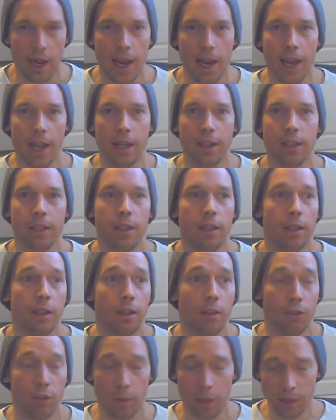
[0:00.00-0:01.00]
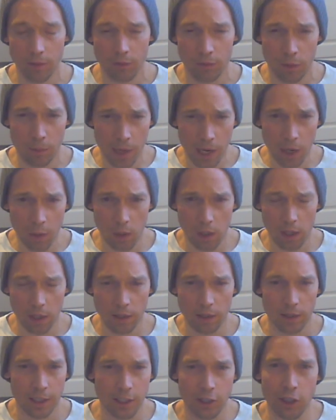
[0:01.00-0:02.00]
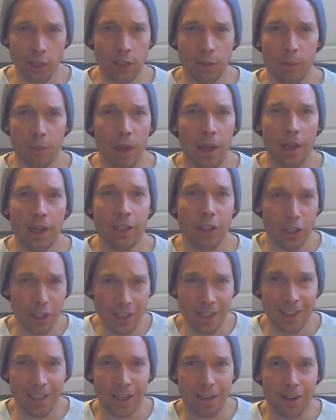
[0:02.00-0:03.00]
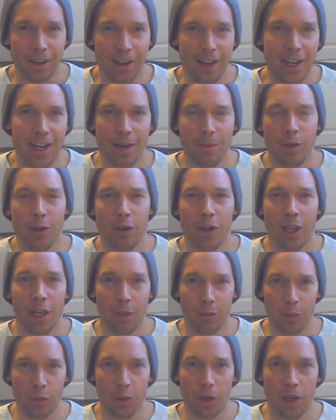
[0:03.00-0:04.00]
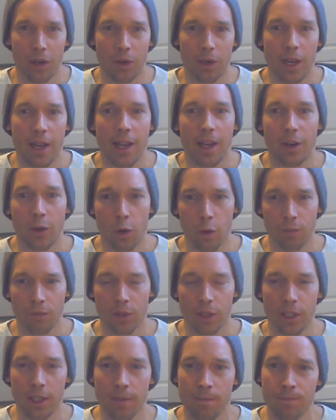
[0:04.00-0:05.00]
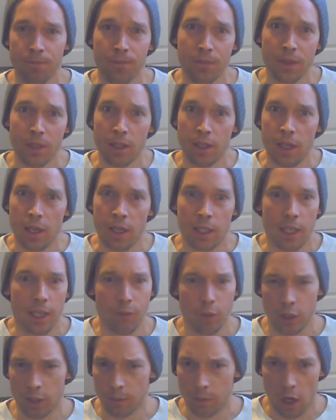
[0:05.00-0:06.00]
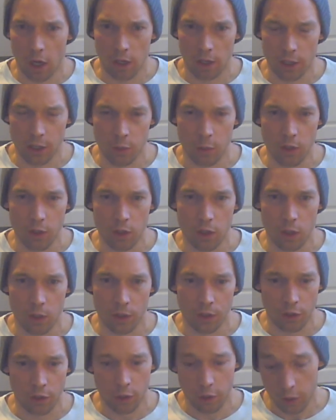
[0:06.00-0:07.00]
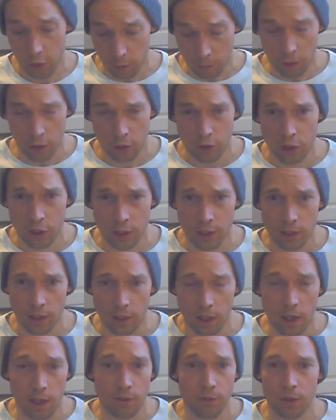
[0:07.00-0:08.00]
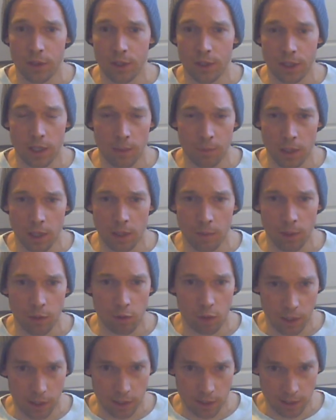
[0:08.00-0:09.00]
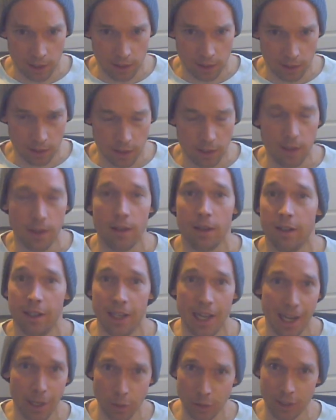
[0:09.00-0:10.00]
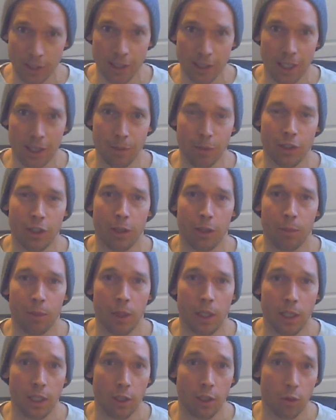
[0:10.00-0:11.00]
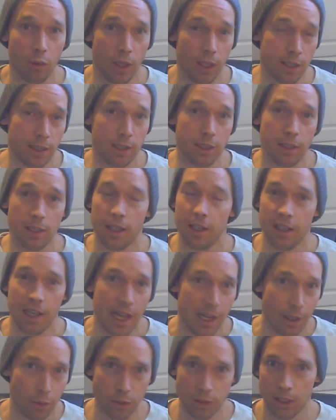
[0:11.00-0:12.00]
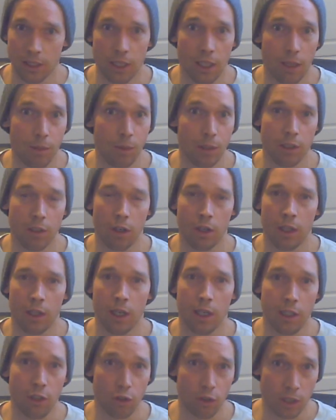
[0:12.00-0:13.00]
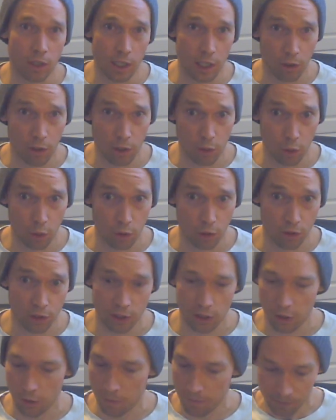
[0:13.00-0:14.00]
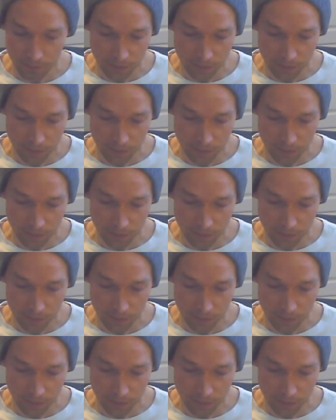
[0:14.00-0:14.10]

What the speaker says: and from now on, let's just buy good gear, and I'm here to help you out and hopefully give you some knowledge when you go into your purchase for this upcoming running season. Now is the time to start planning your races. Now is the time to start getting your gear in order, so